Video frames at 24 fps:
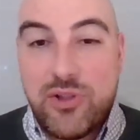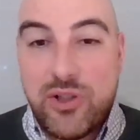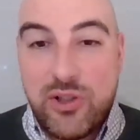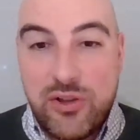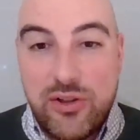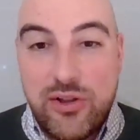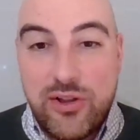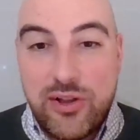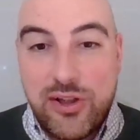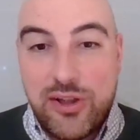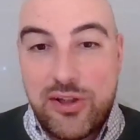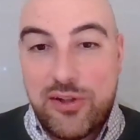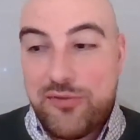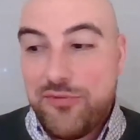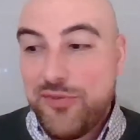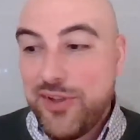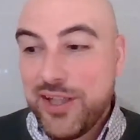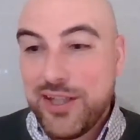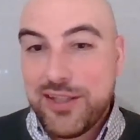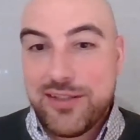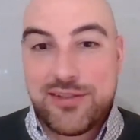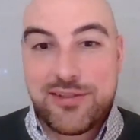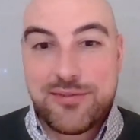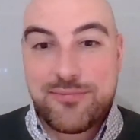look at the
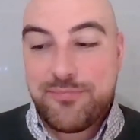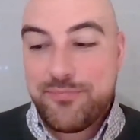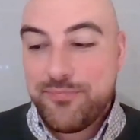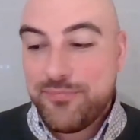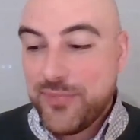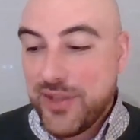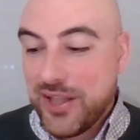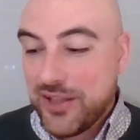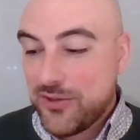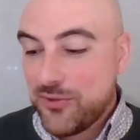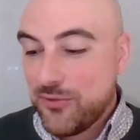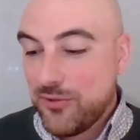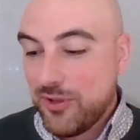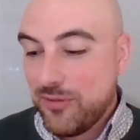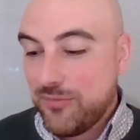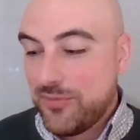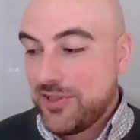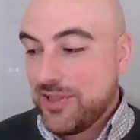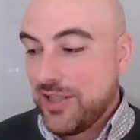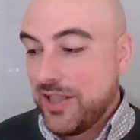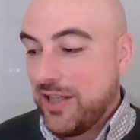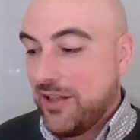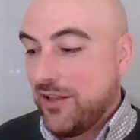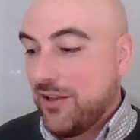figures. That's all I'm
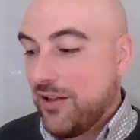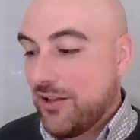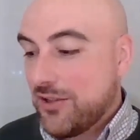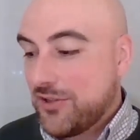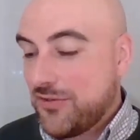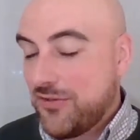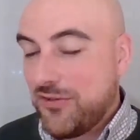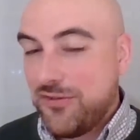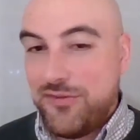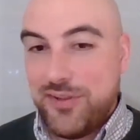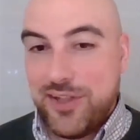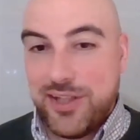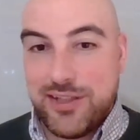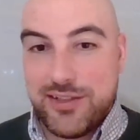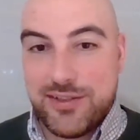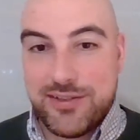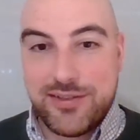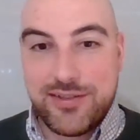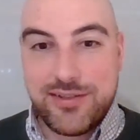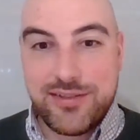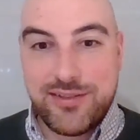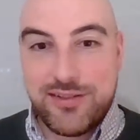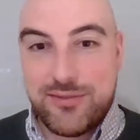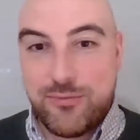saying. Ask for
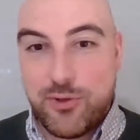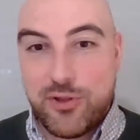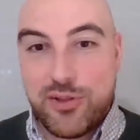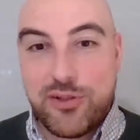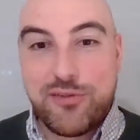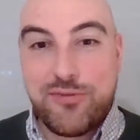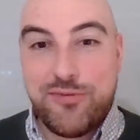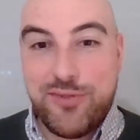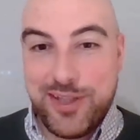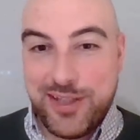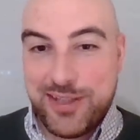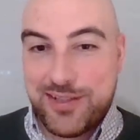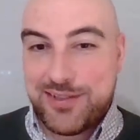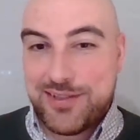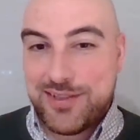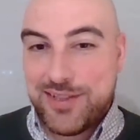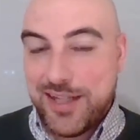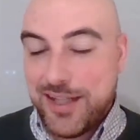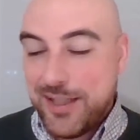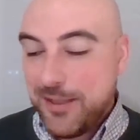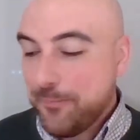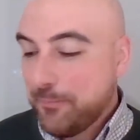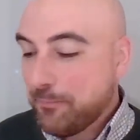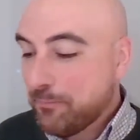figures. What do the figures
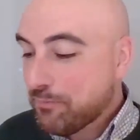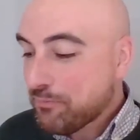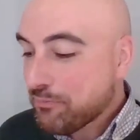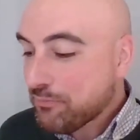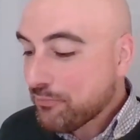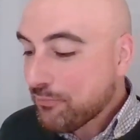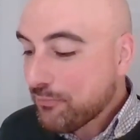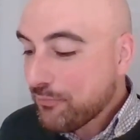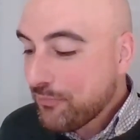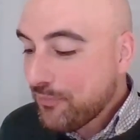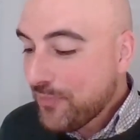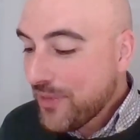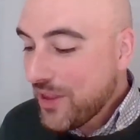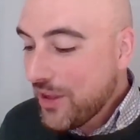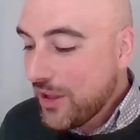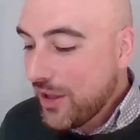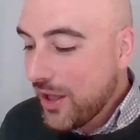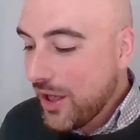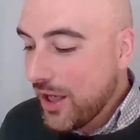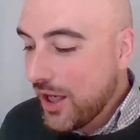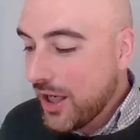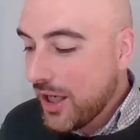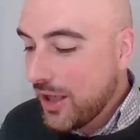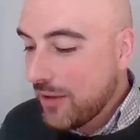say?
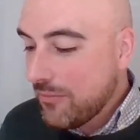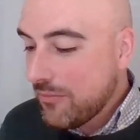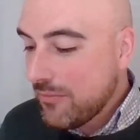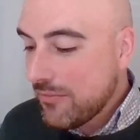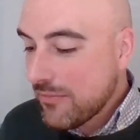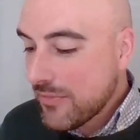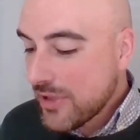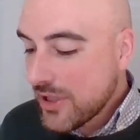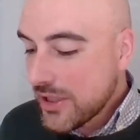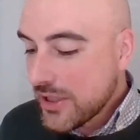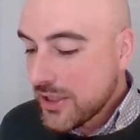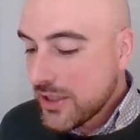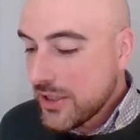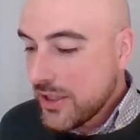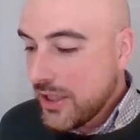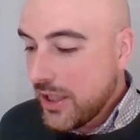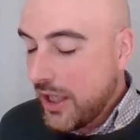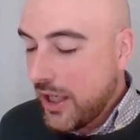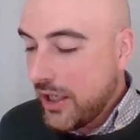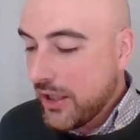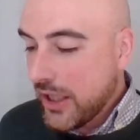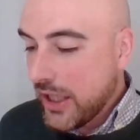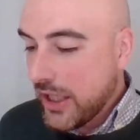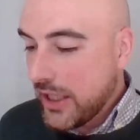
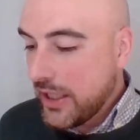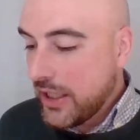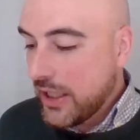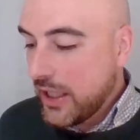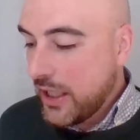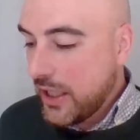Okay,